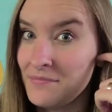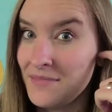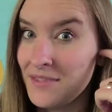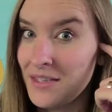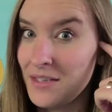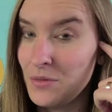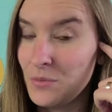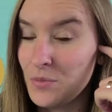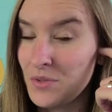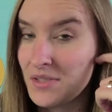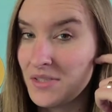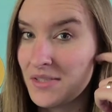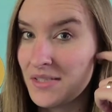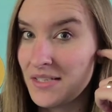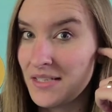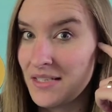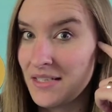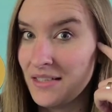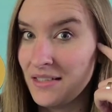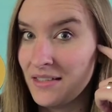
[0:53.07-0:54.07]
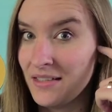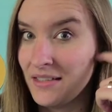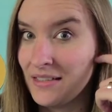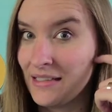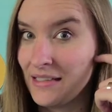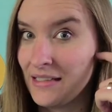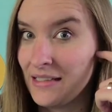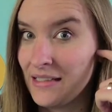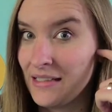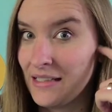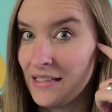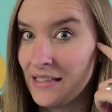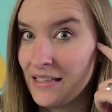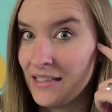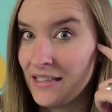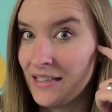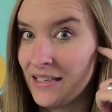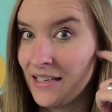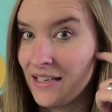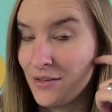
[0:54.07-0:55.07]
We'll see
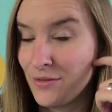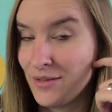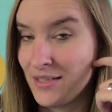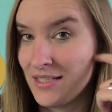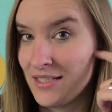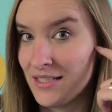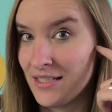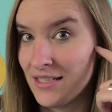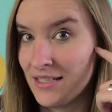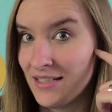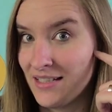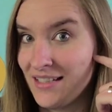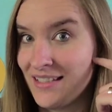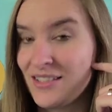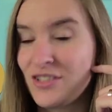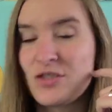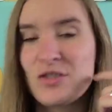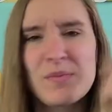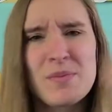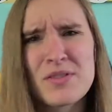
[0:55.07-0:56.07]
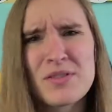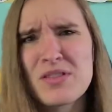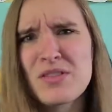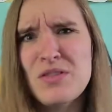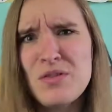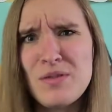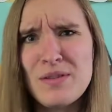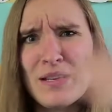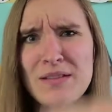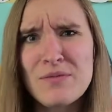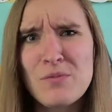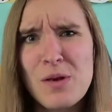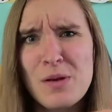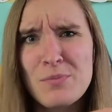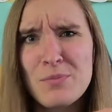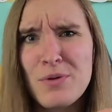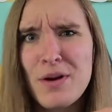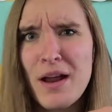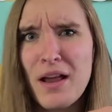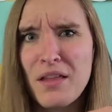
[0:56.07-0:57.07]
how I did. You're supposed to do it in one
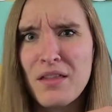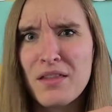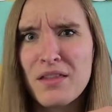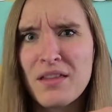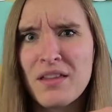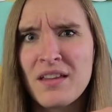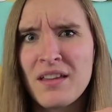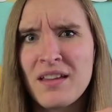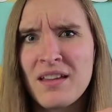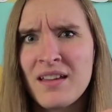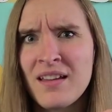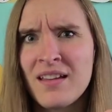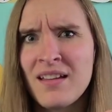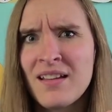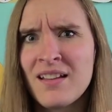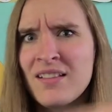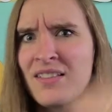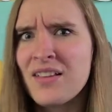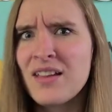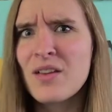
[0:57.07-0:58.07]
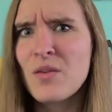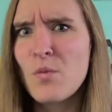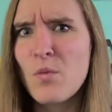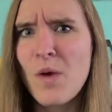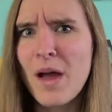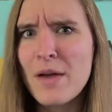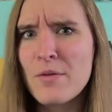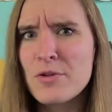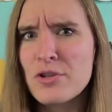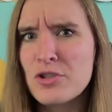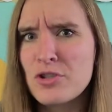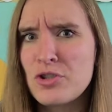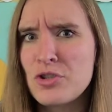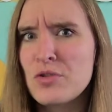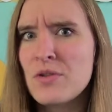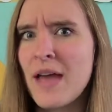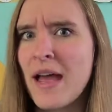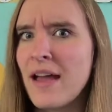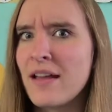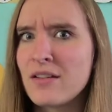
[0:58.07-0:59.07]
breath. Like, why would you do that?